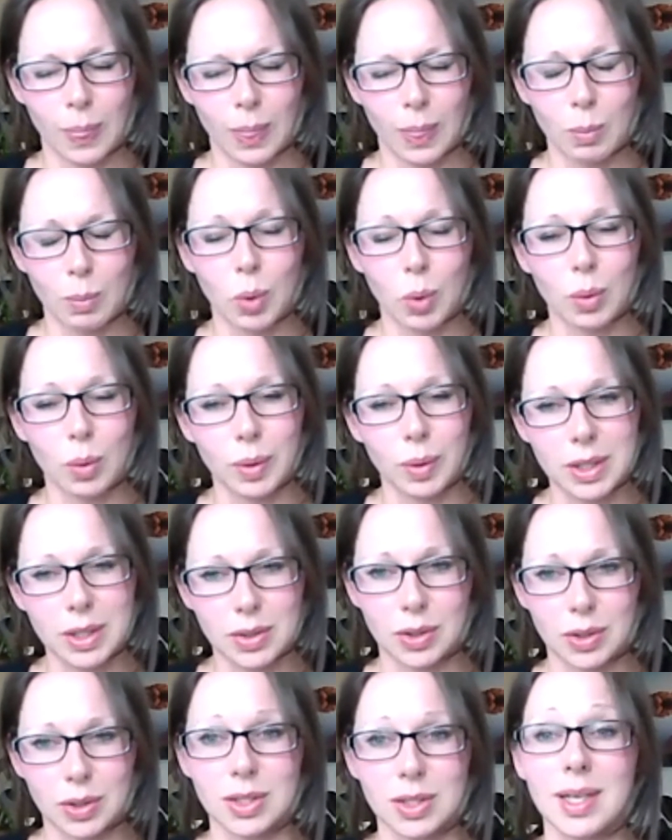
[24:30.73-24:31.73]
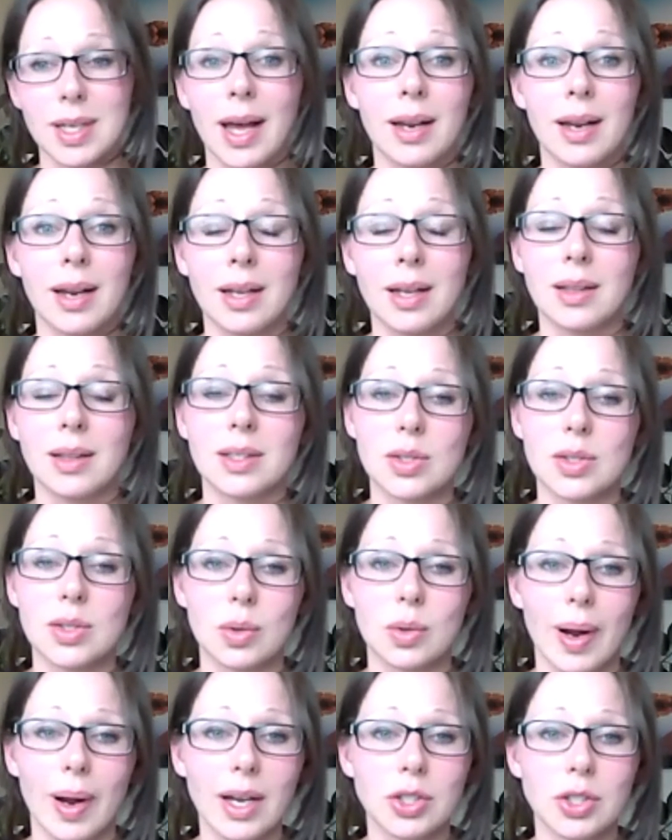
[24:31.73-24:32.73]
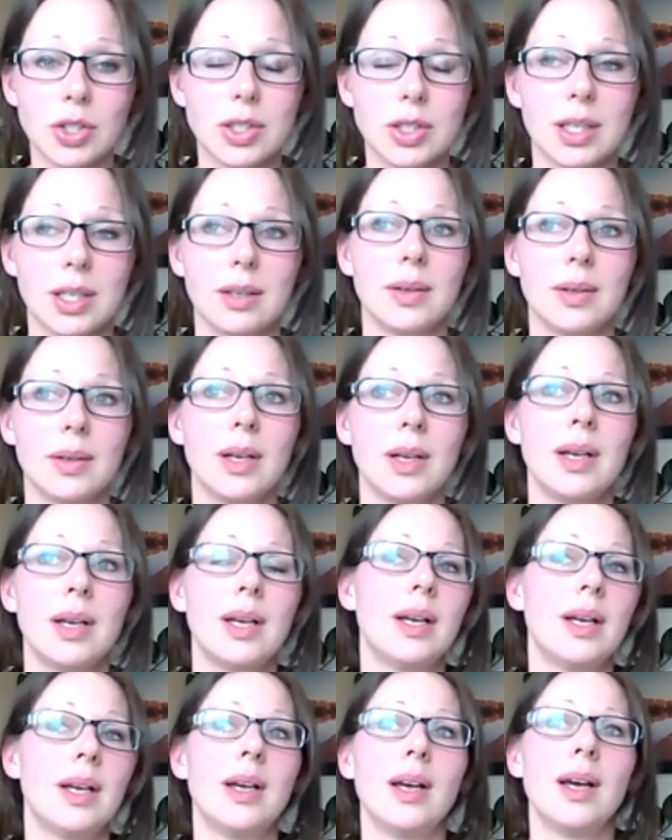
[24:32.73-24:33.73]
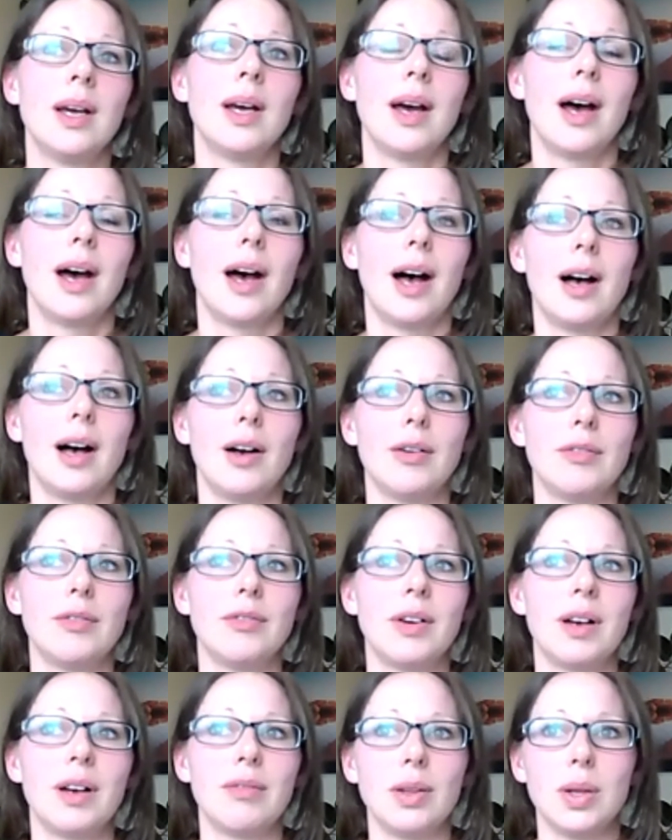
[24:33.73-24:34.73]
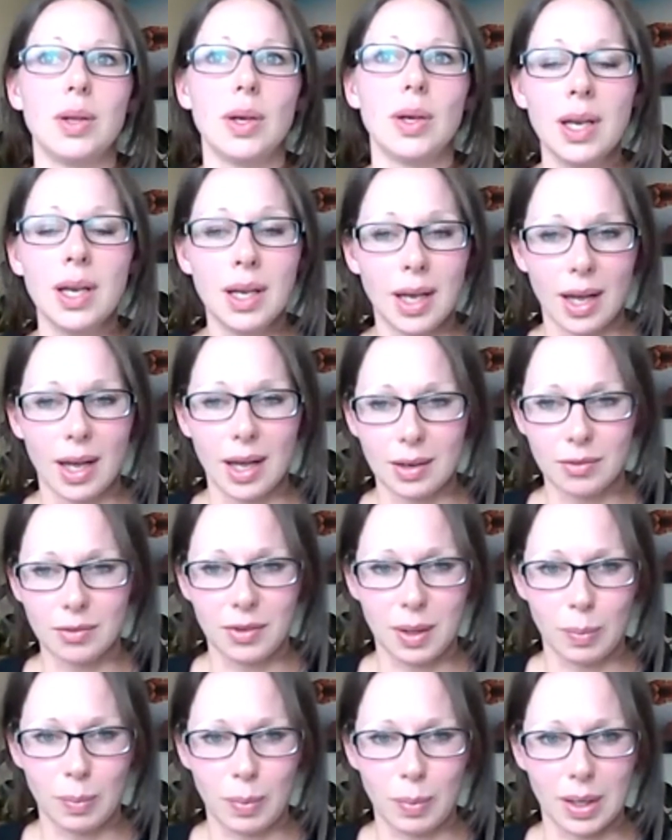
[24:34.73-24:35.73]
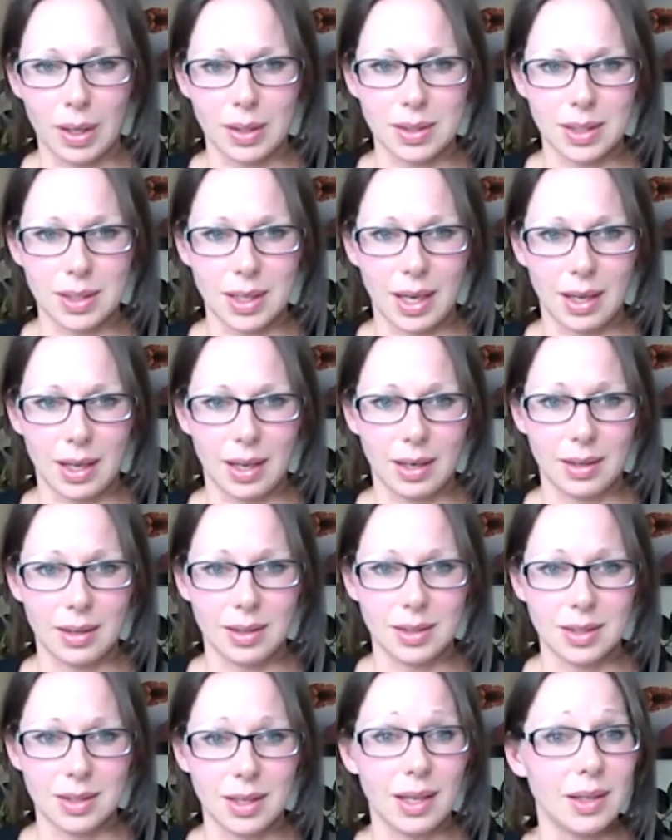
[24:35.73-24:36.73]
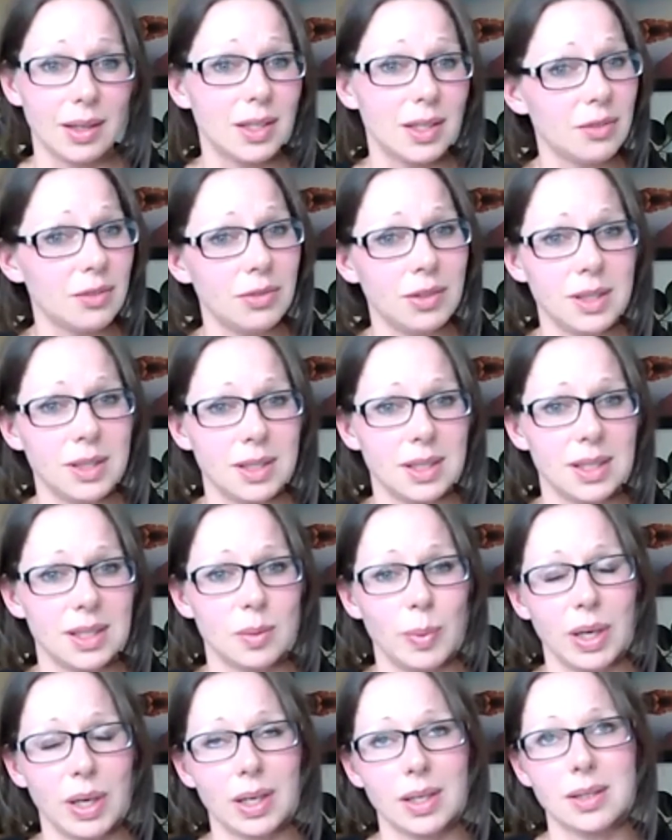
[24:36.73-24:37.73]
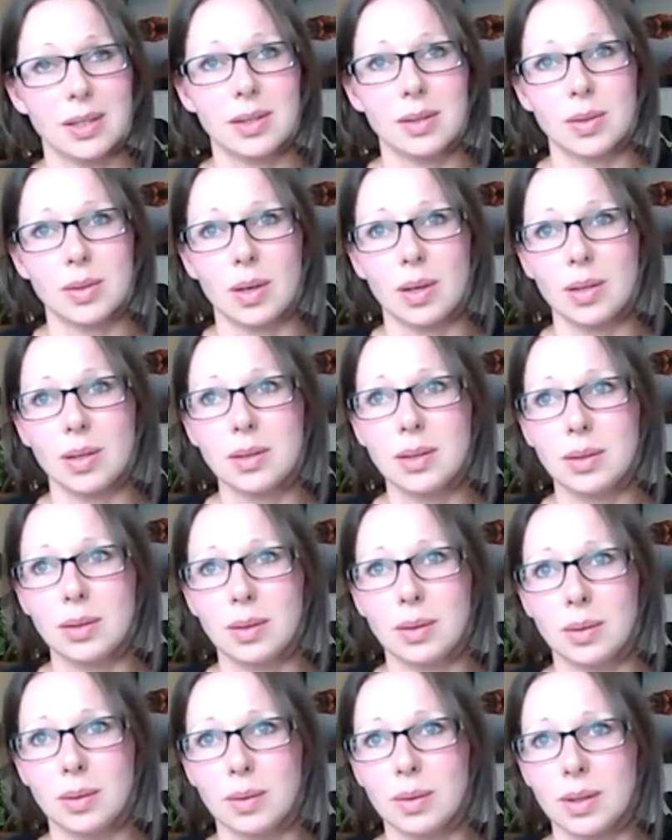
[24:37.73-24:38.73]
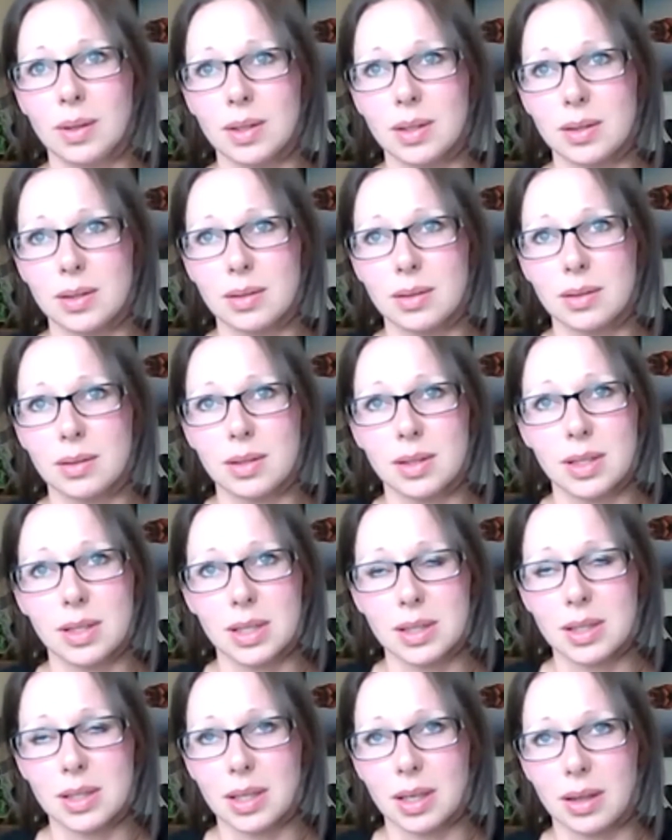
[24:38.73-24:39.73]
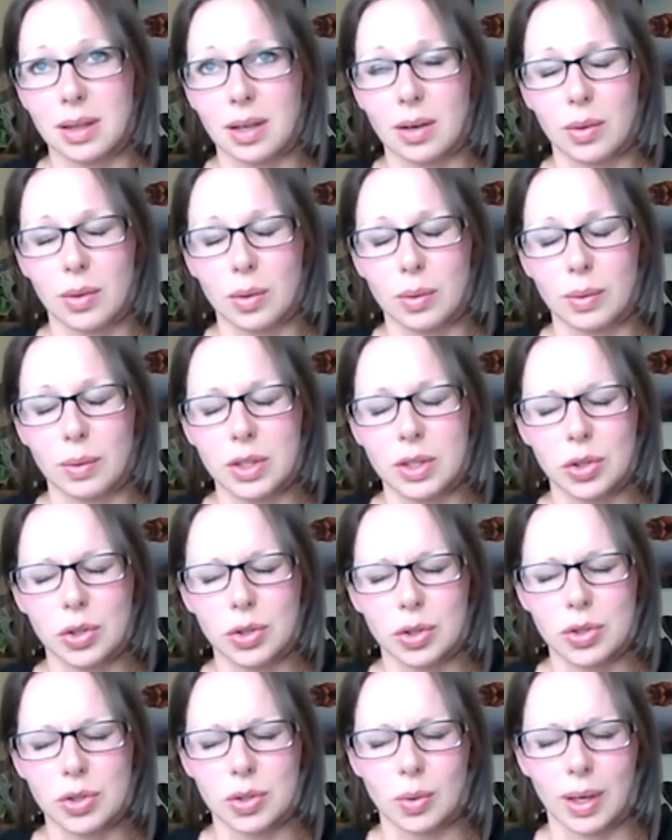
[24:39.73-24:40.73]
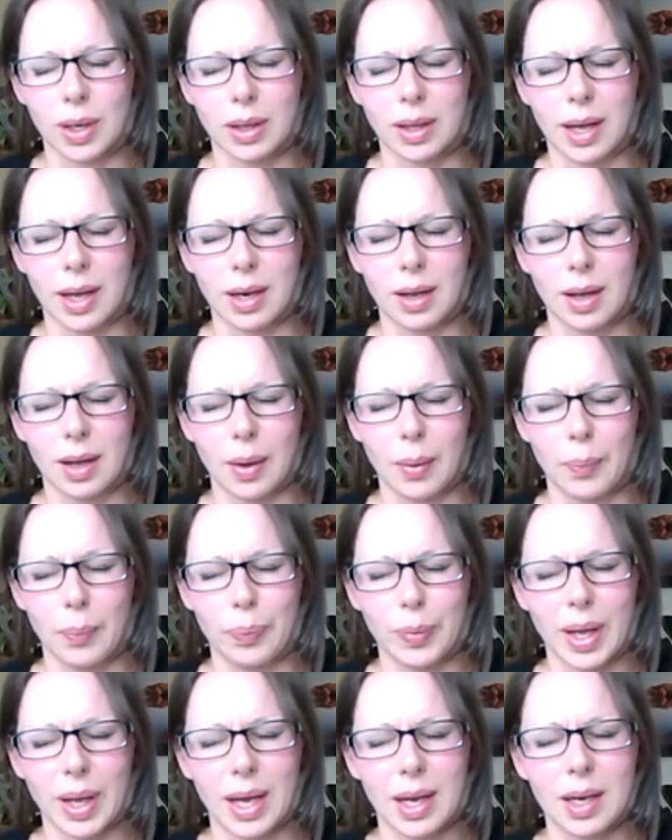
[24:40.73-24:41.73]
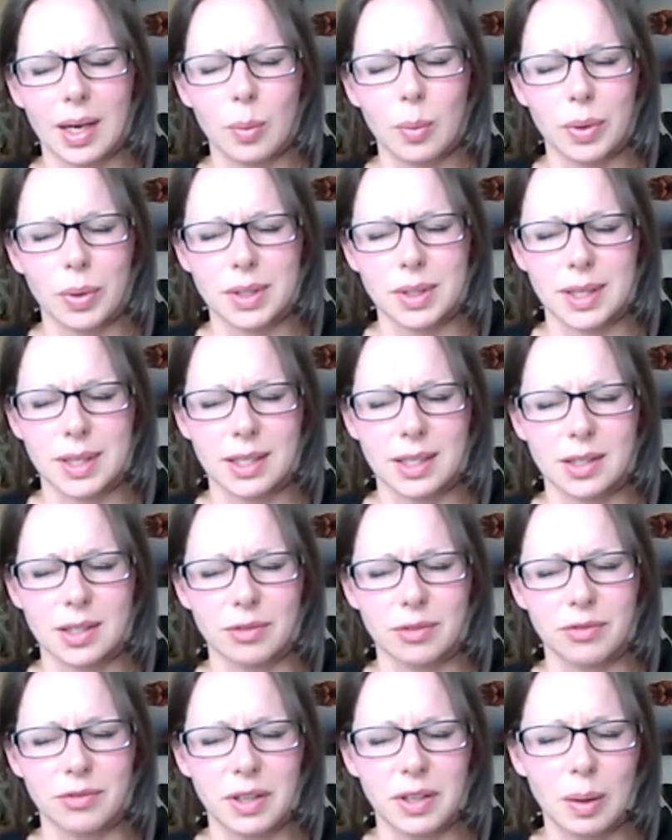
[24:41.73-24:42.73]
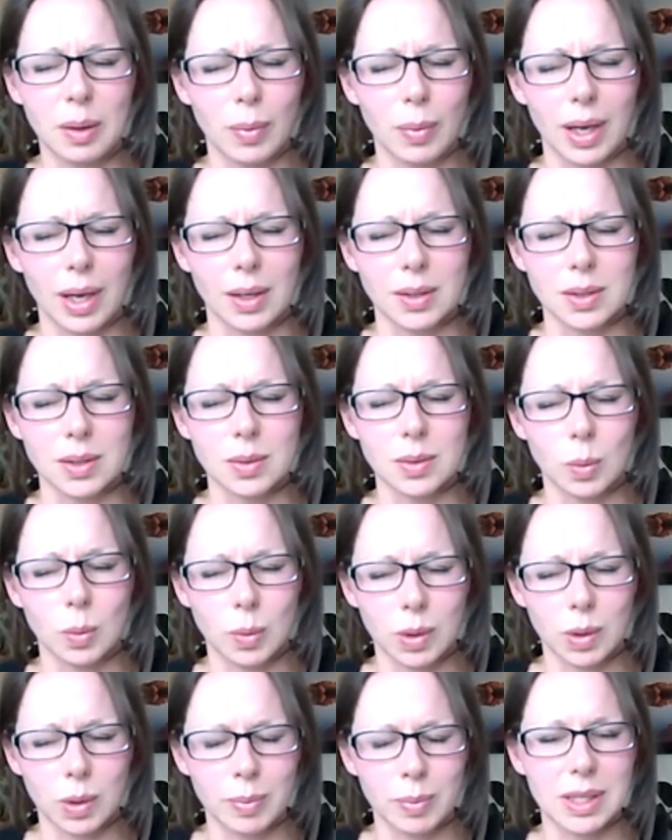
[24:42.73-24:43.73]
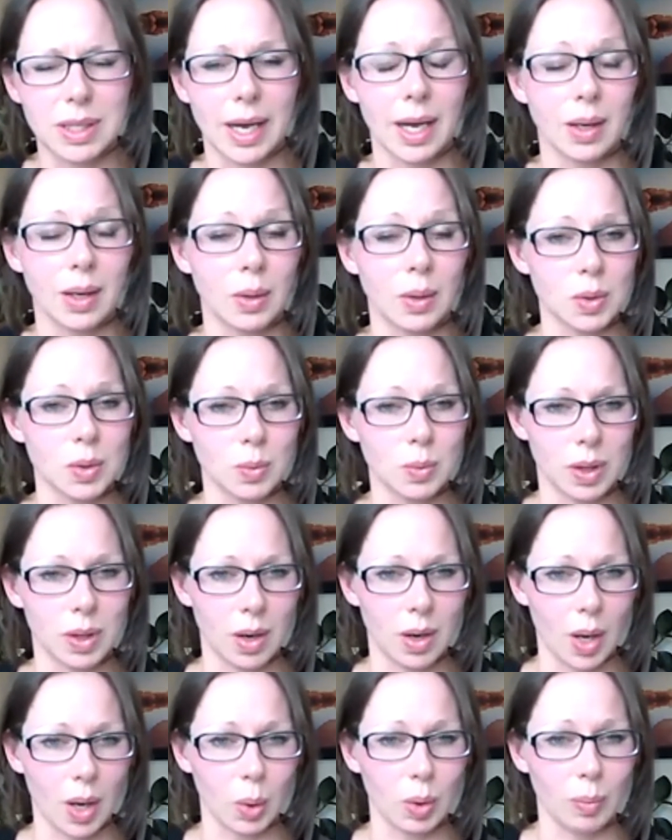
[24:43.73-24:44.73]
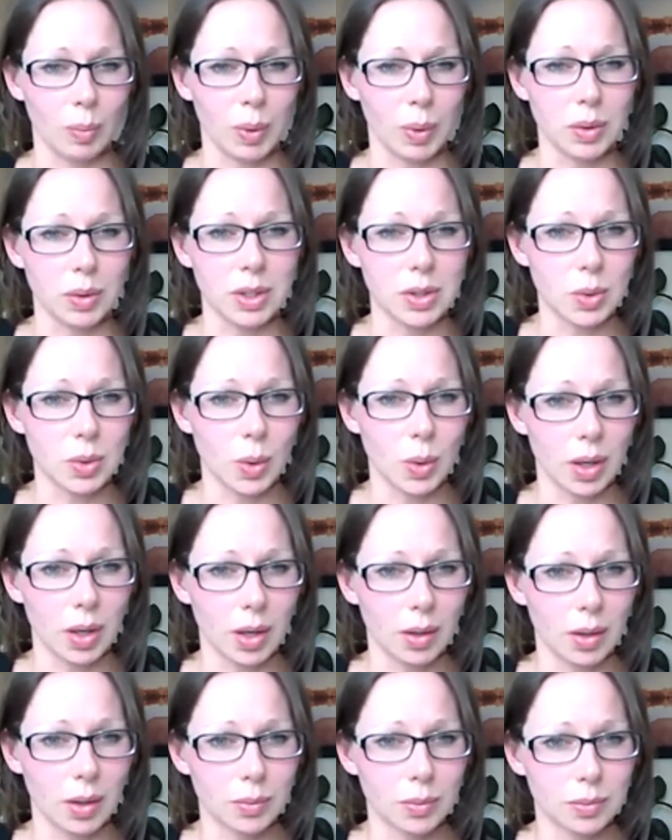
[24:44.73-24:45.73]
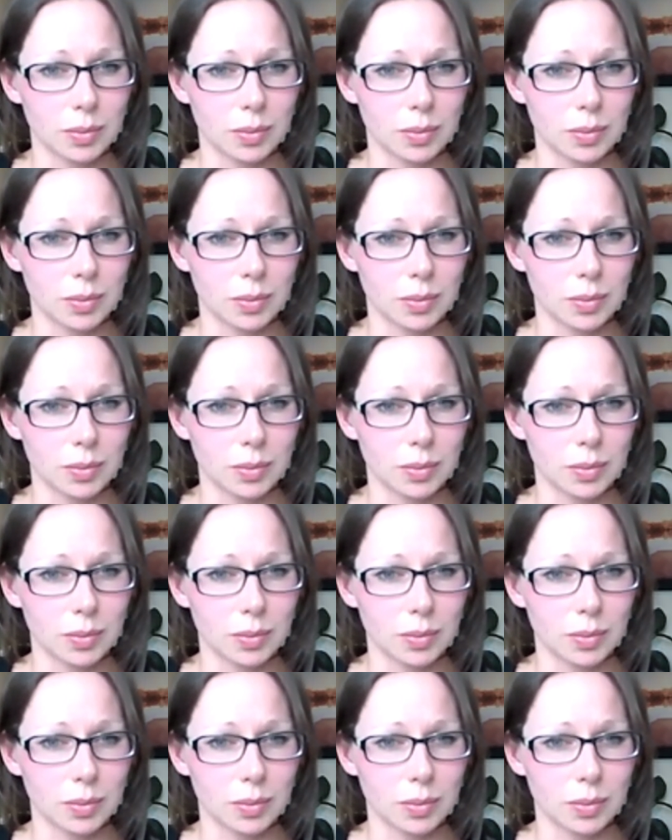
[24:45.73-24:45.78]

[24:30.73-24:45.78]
more research is heading in this direction of, of looking at females and and the differences because there's also this statistic there in the research showing that um, 80% of females will be diagnosed with an autoimmune disorder